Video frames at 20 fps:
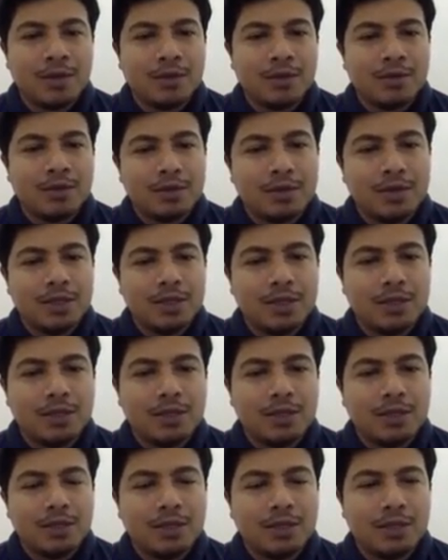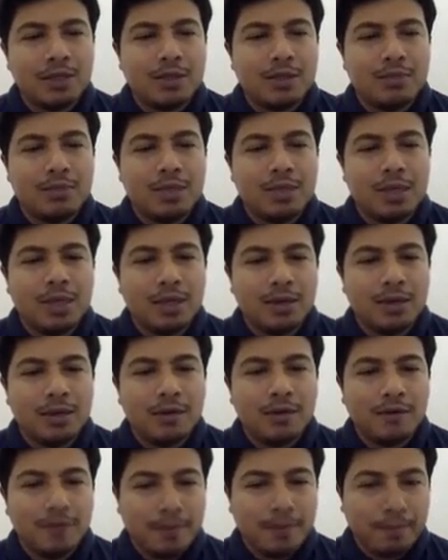So this is the meaning
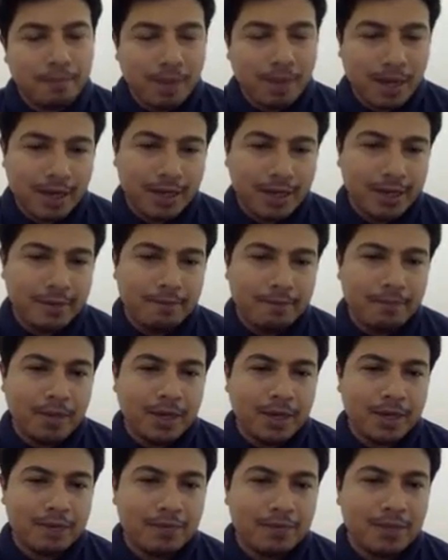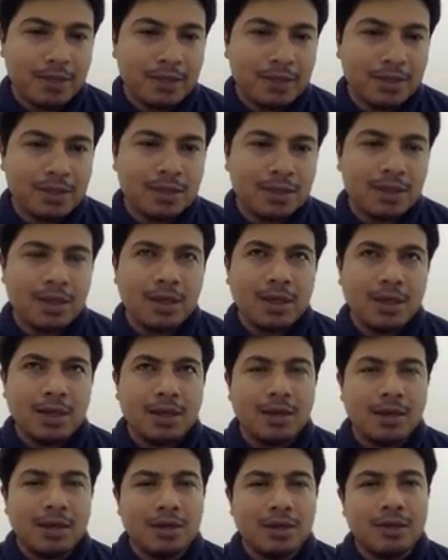of implied. Implied means
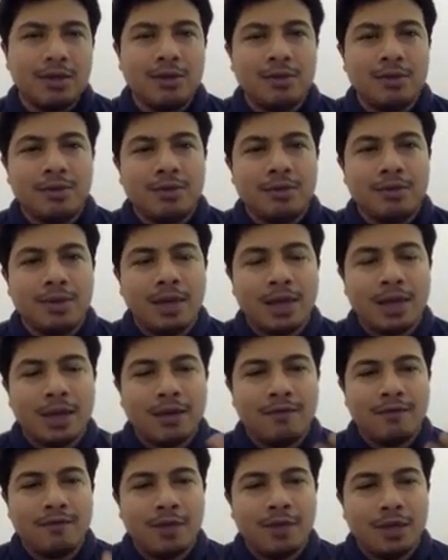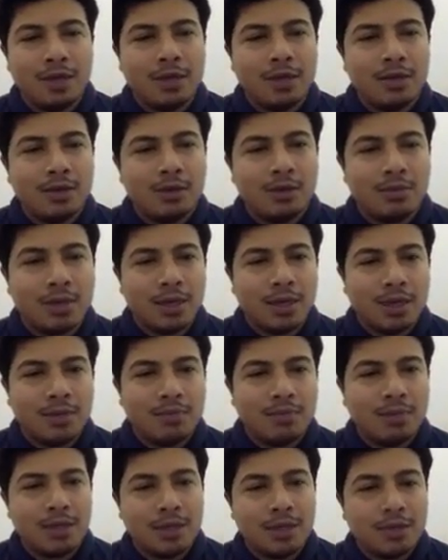you have it in your
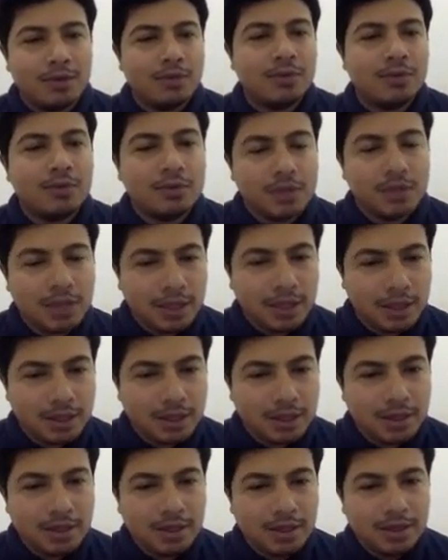mind but you don't say.